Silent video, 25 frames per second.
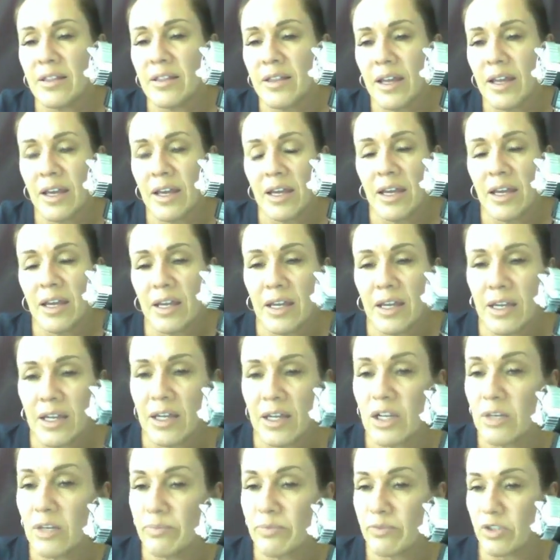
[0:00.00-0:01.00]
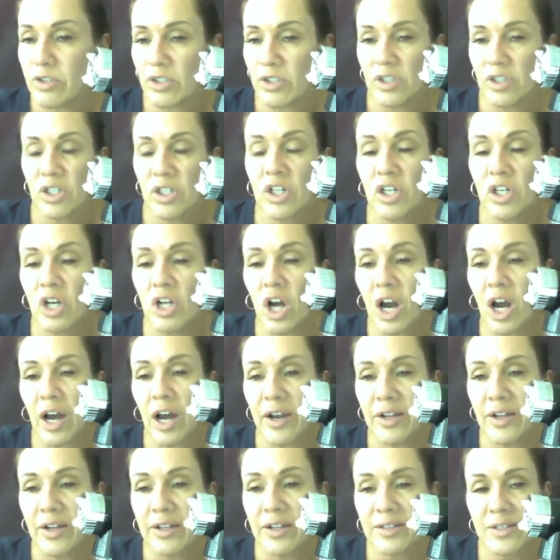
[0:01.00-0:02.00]
They just
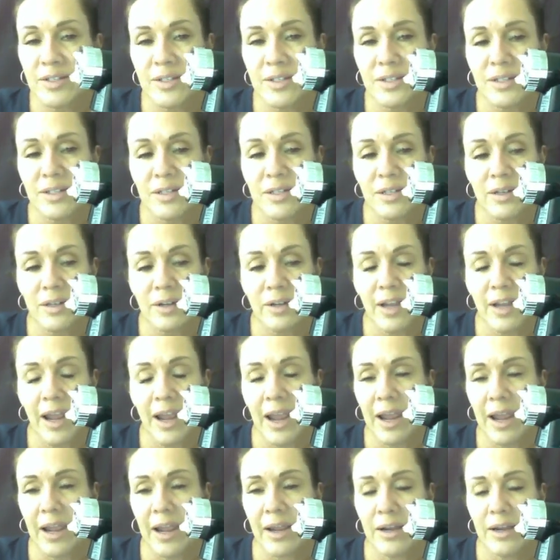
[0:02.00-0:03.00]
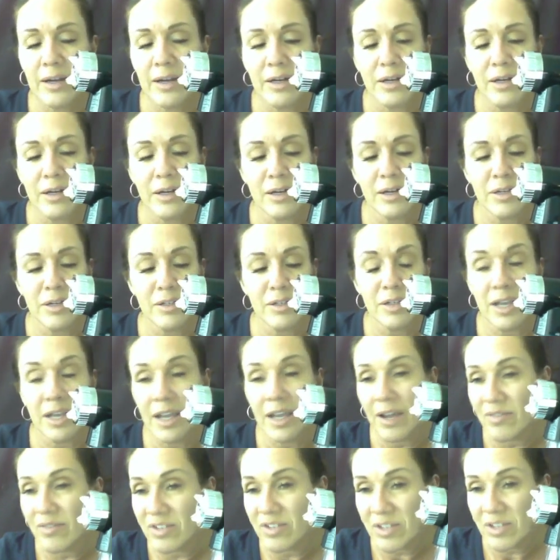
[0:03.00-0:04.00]
got it and they
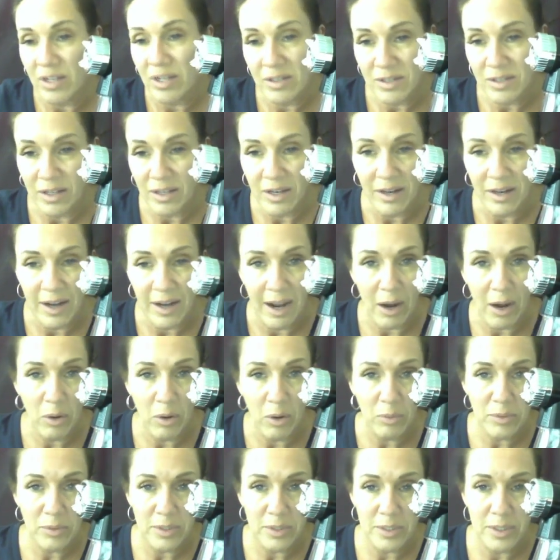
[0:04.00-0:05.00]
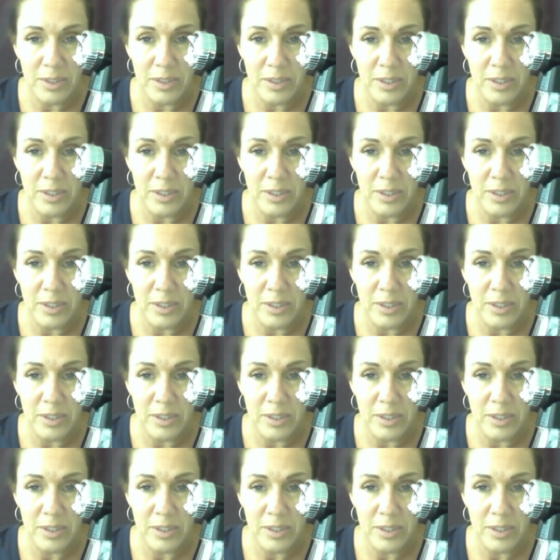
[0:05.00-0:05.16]
haven't tested it out.